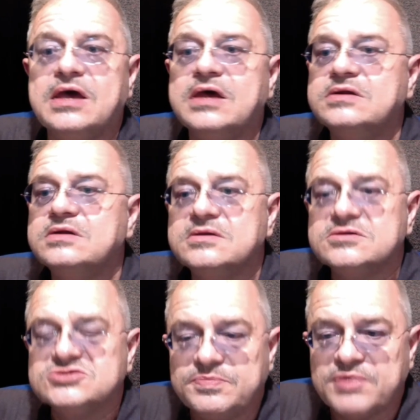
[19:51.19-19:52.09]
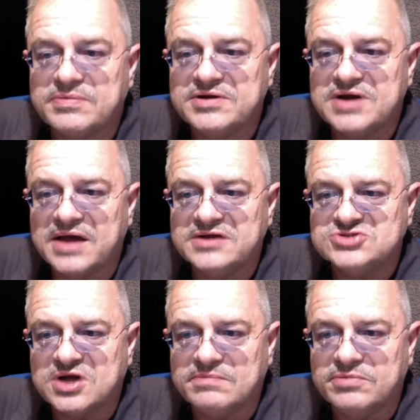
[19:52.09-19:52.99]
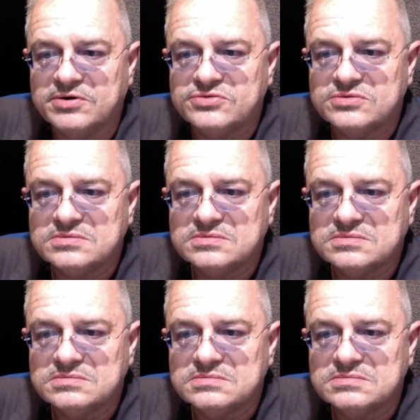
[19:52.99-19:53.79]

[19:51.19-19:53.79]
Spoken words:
and she probably died in childbirth.